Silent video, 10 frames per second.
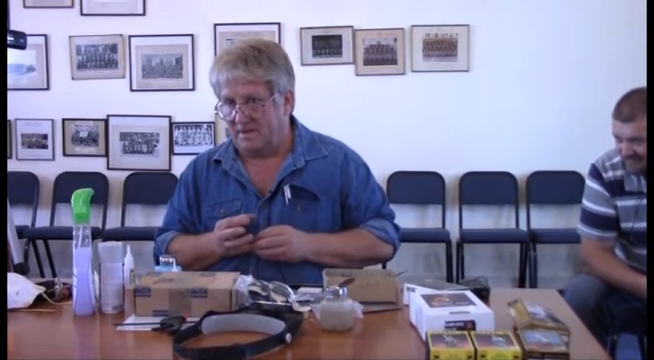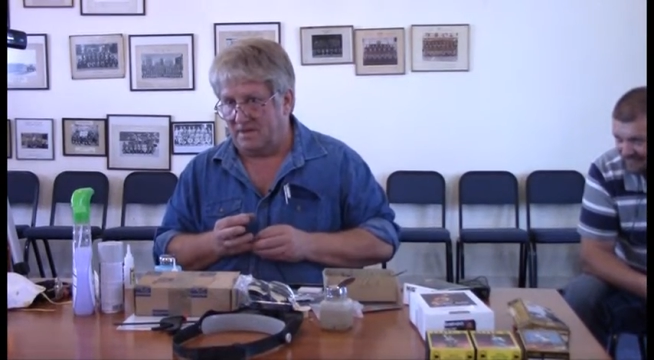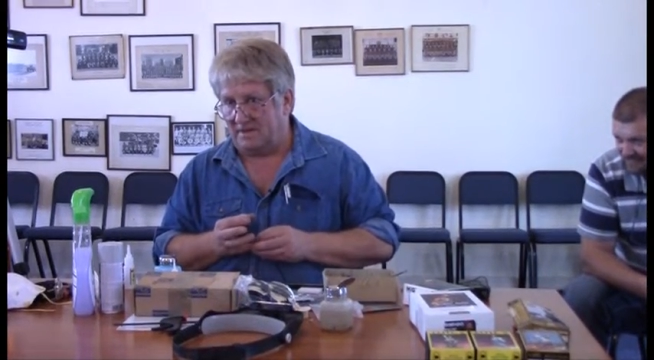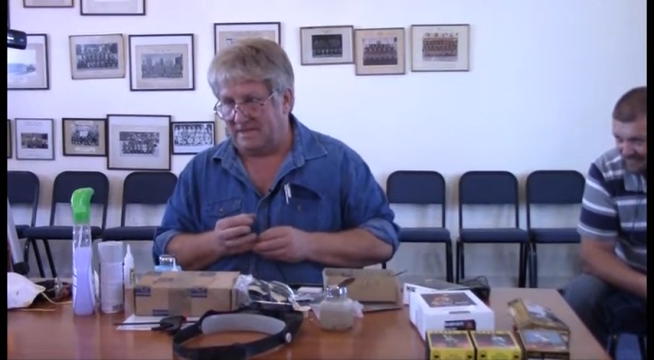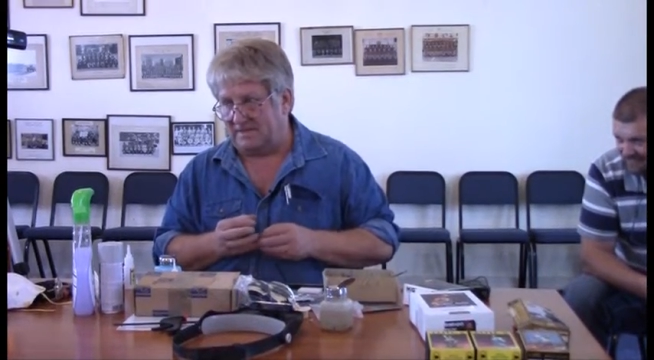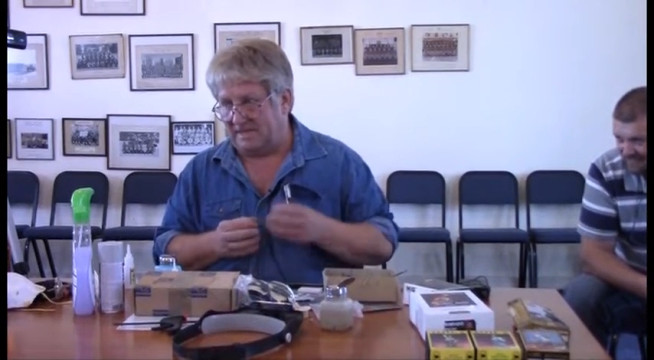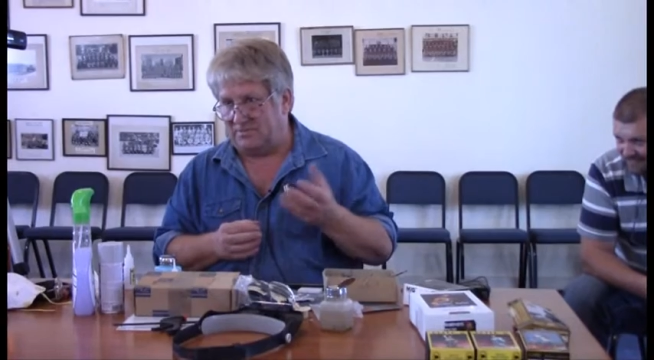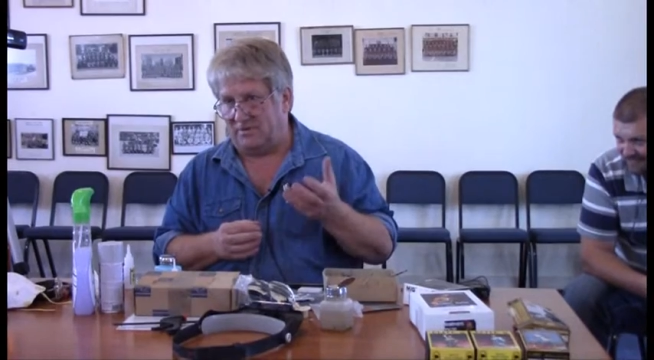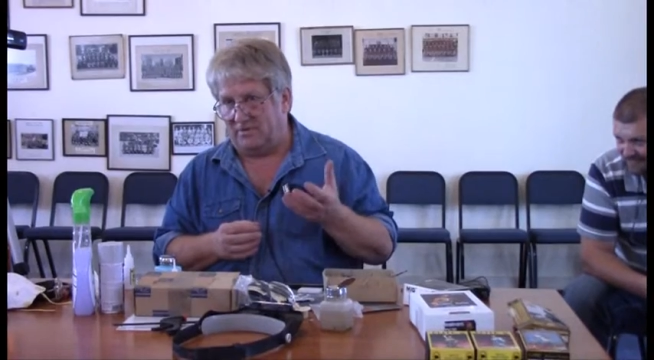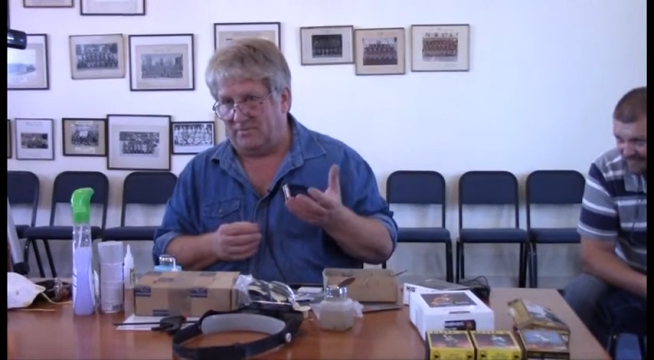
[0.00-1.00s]
and that is
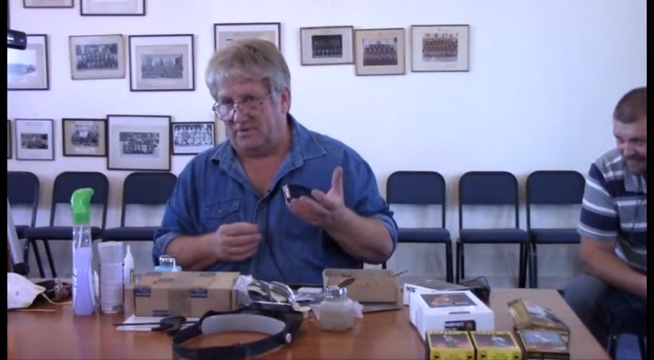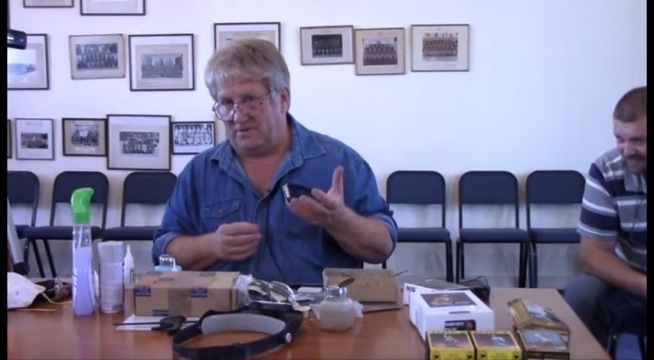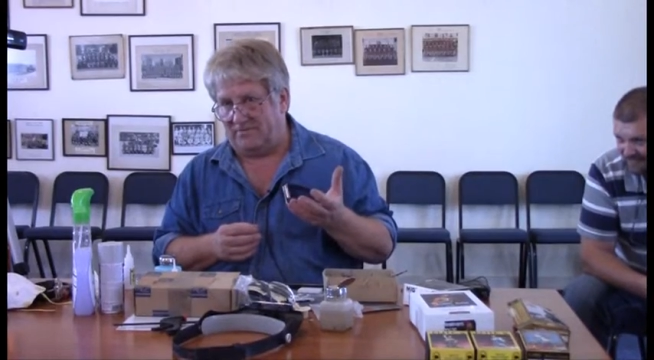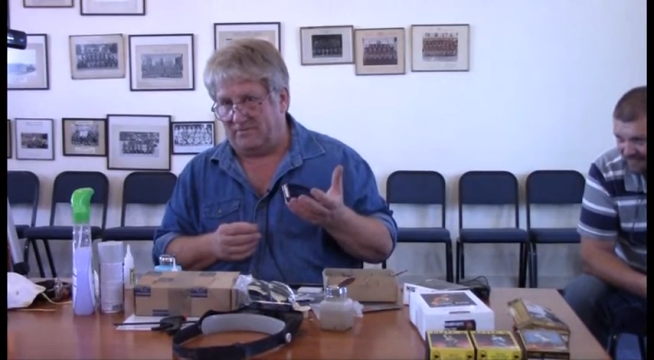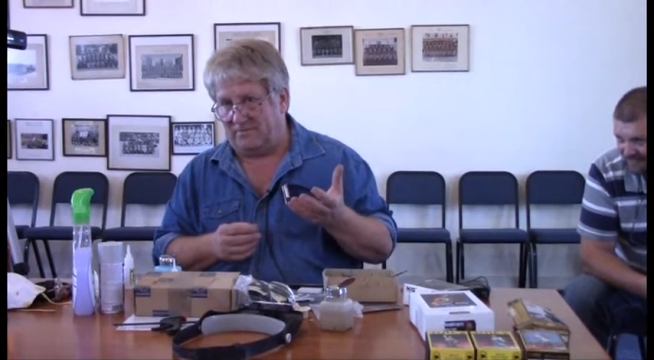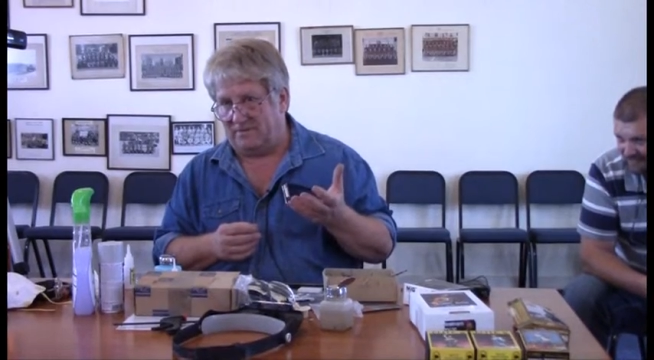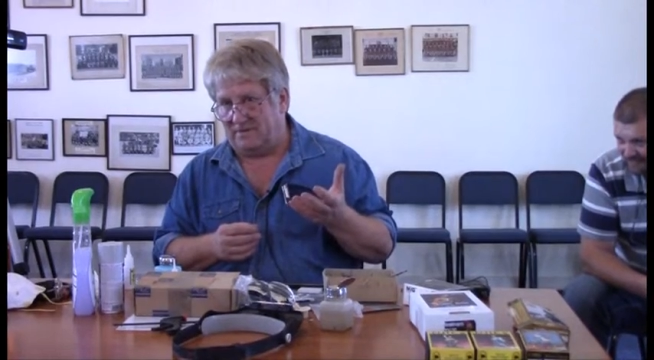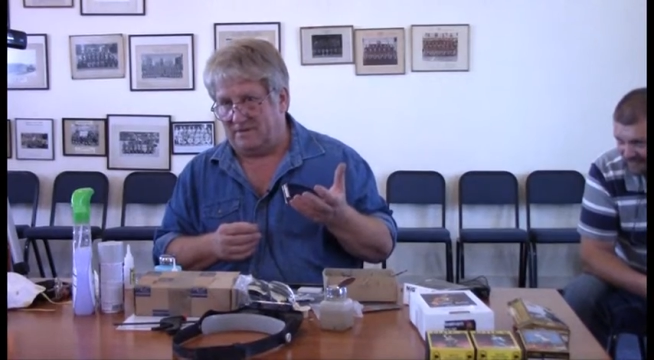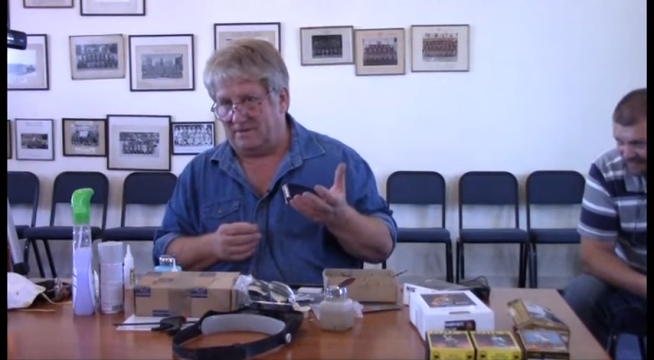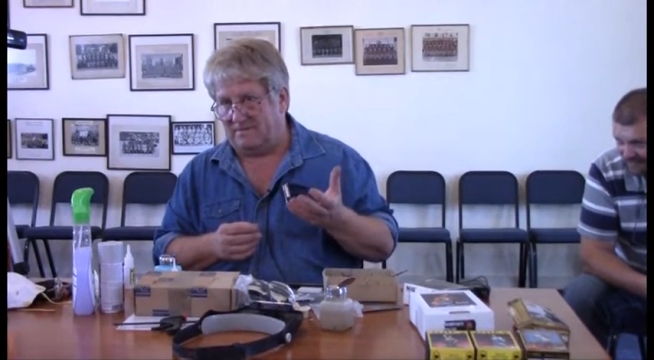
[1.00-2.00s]
one of the beauties of them.
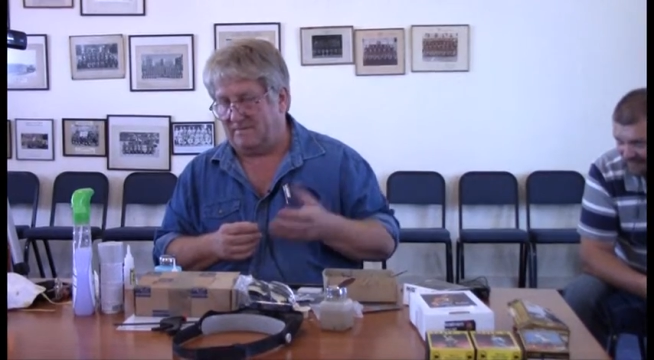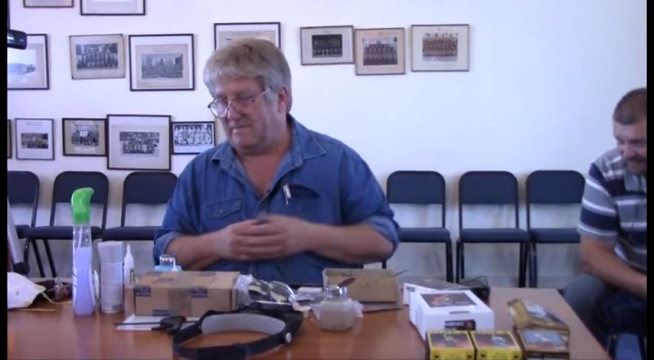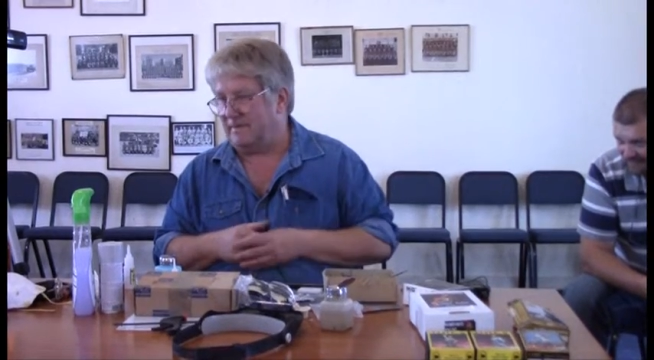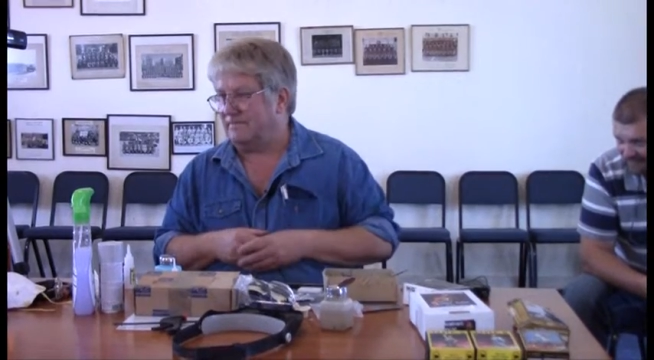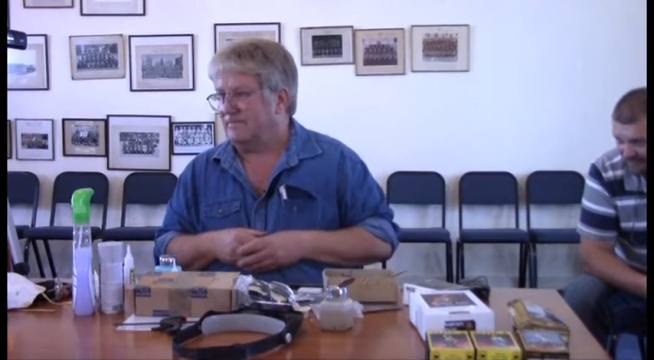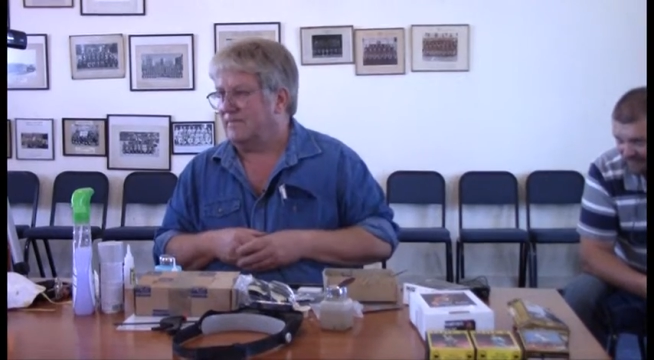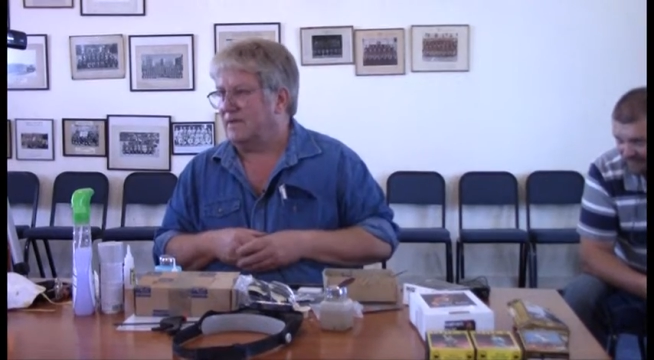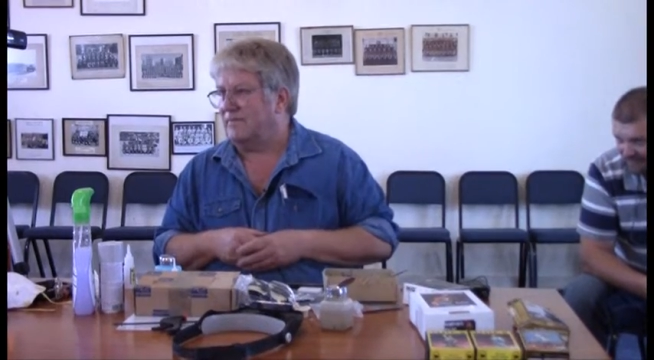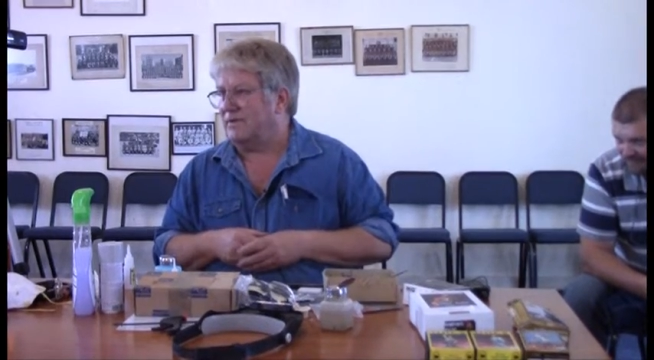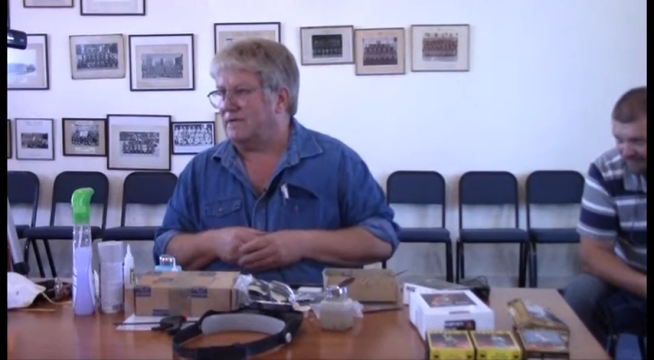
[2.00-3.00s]

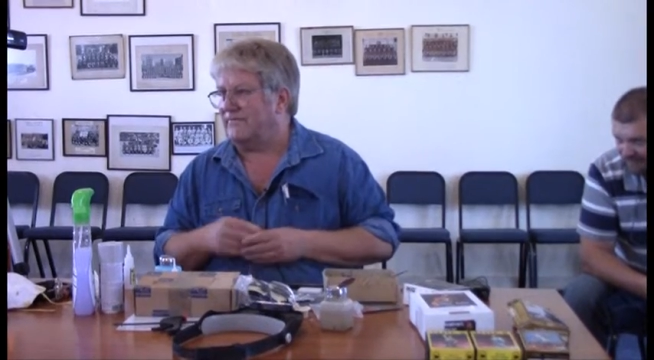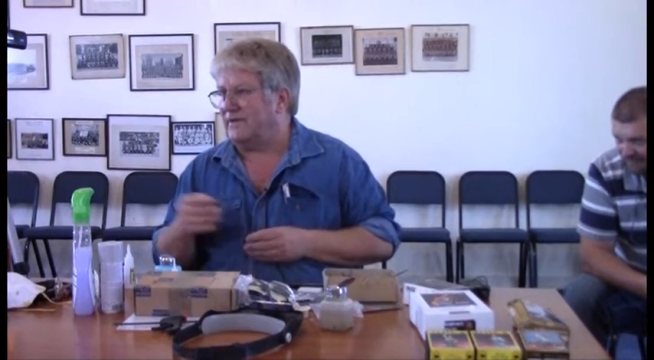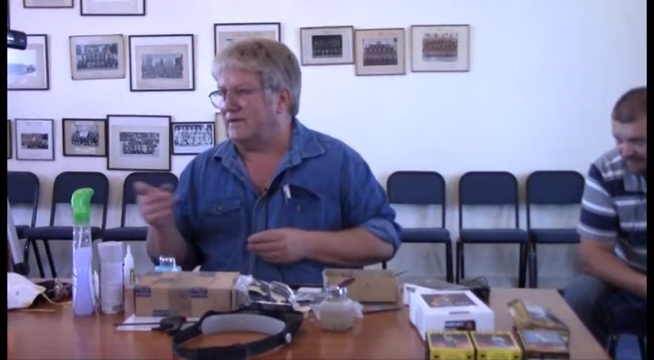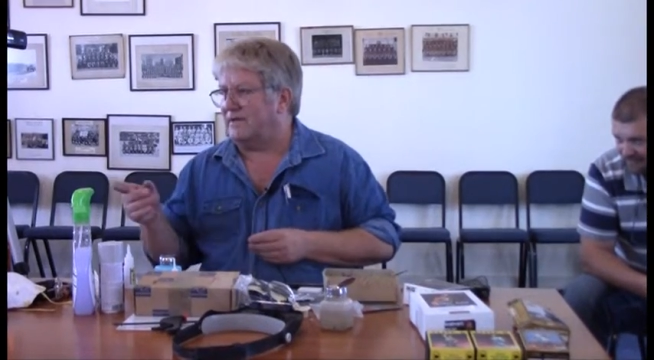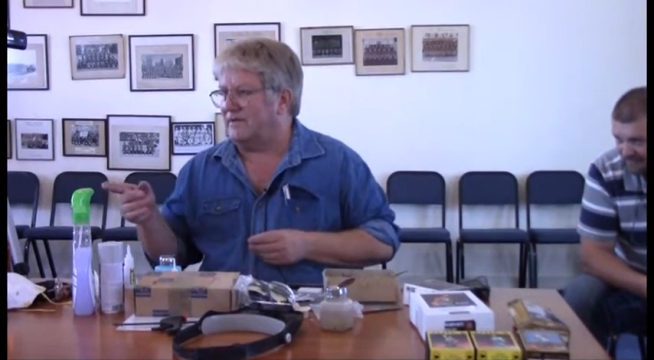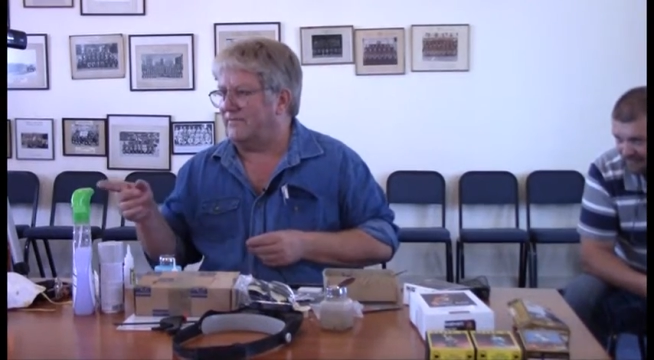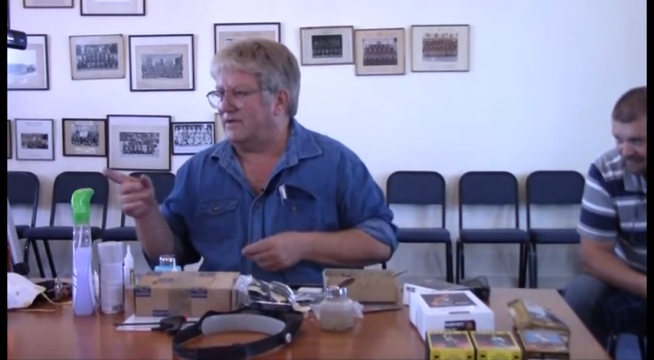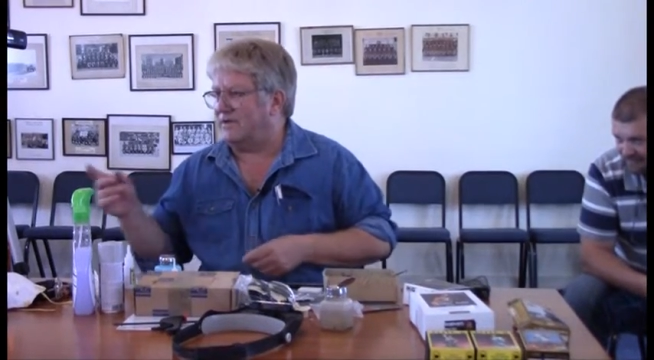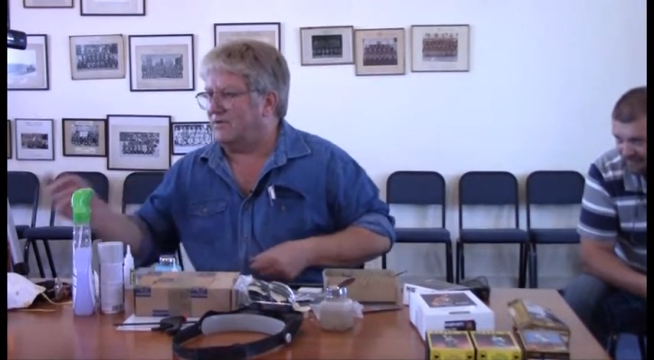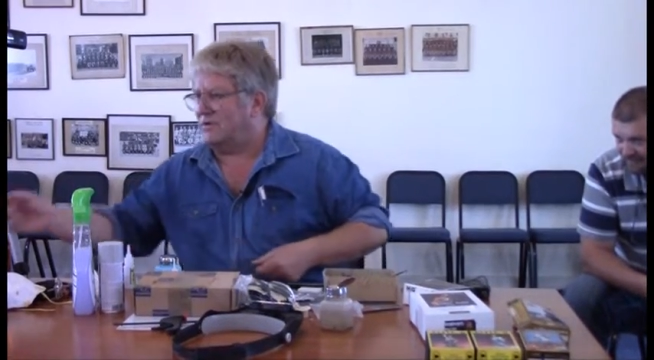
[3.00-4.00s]
But if you
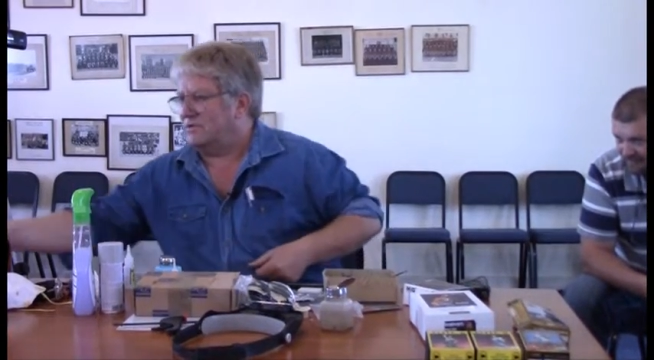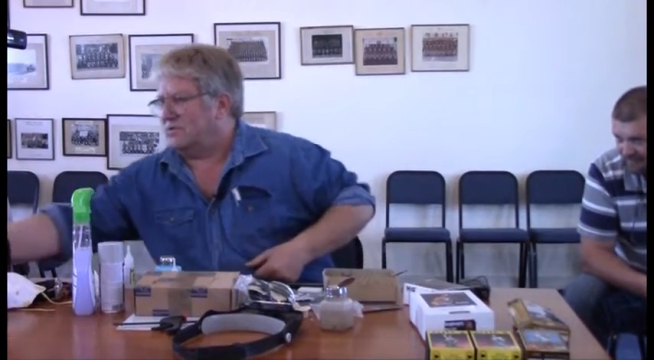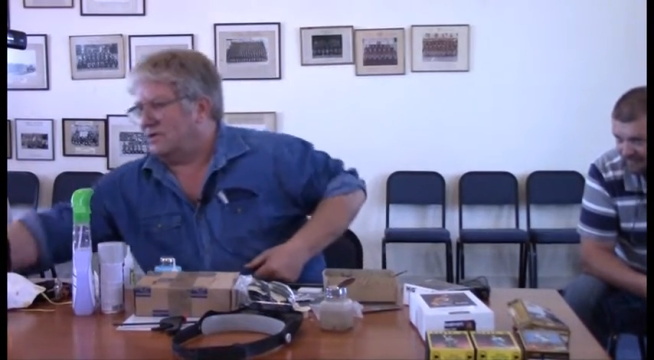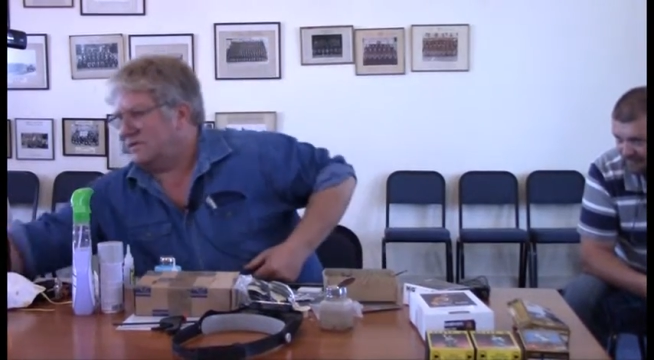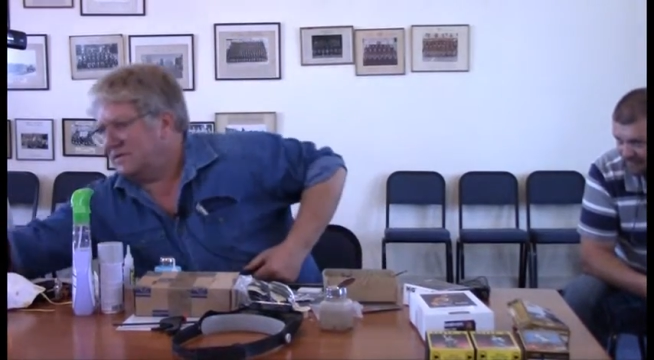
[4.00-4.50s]
can construct